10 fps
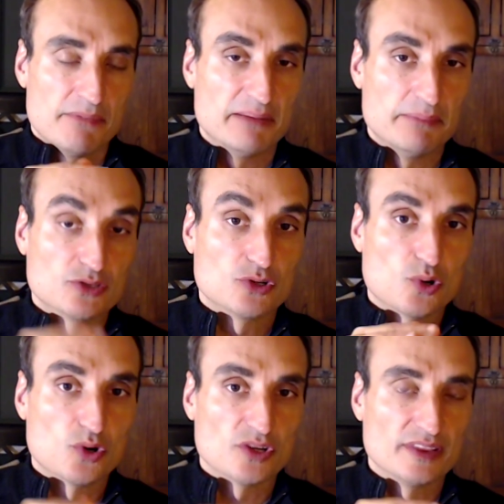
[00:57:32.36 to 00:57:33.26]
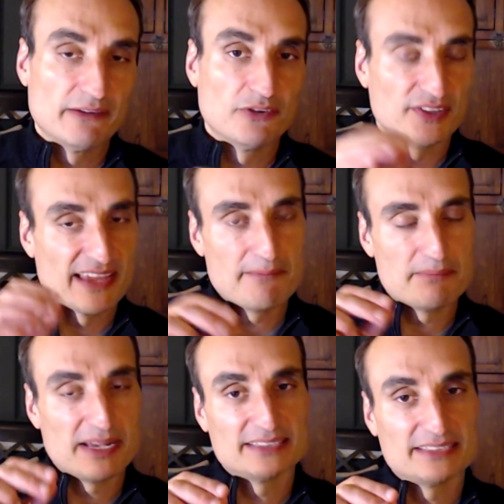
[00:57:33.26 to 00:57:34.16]
But umbilical cord levels of
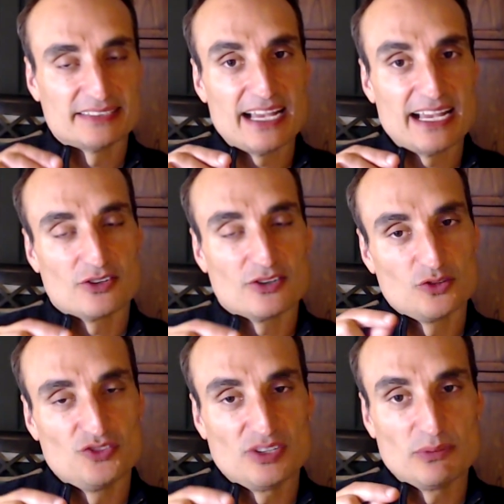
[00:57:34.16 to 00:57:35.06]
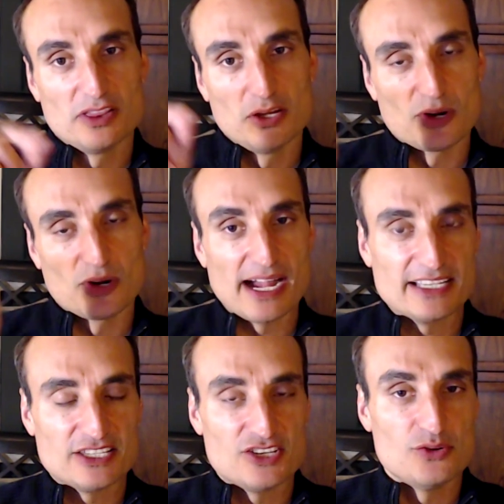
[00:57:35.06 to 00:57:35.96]
that pesticide are associated with lower
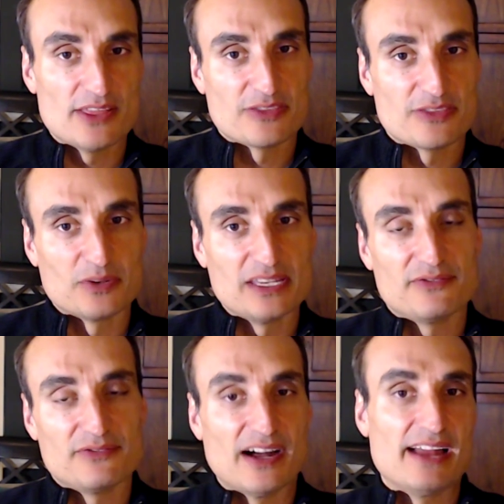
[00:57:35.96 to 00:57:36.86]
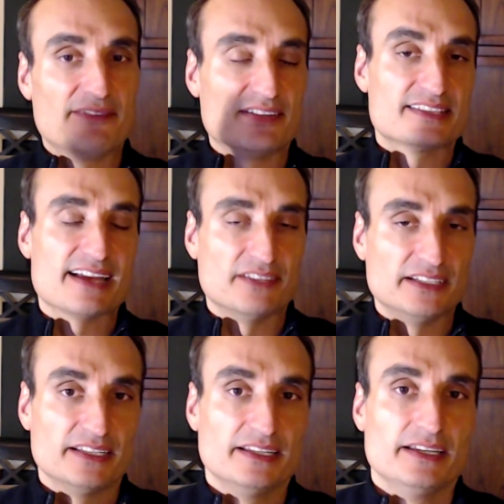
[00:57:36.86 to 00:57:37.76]
IQ at 3, 5, and
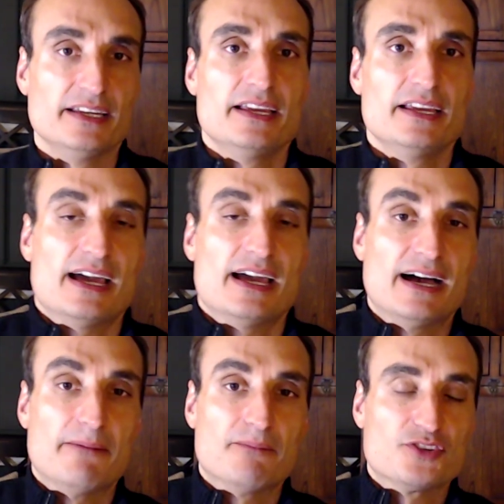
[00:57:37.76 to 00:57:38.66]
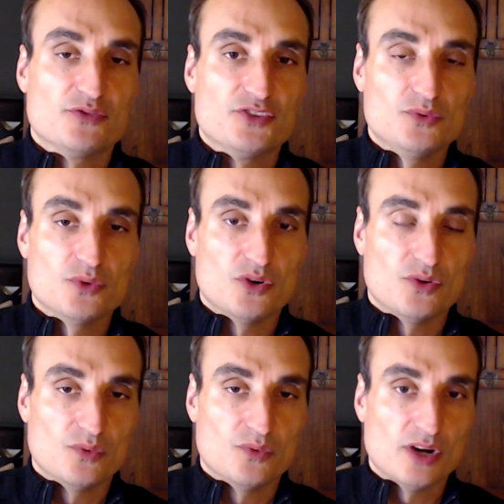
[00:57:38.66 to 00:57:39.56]
7. So if you
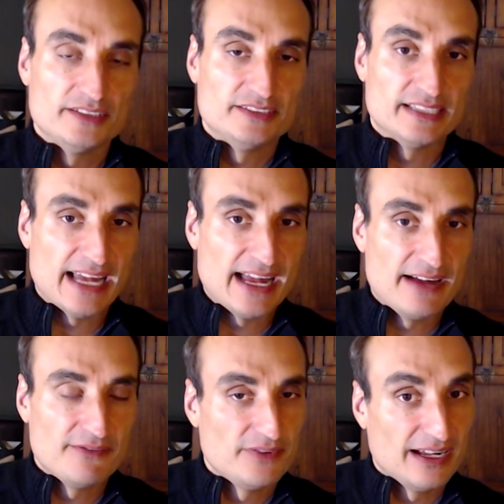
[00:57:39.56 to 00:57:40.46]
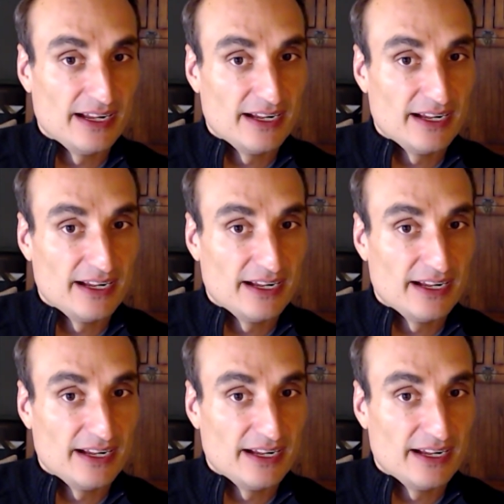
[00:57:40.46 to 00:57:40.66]
want to have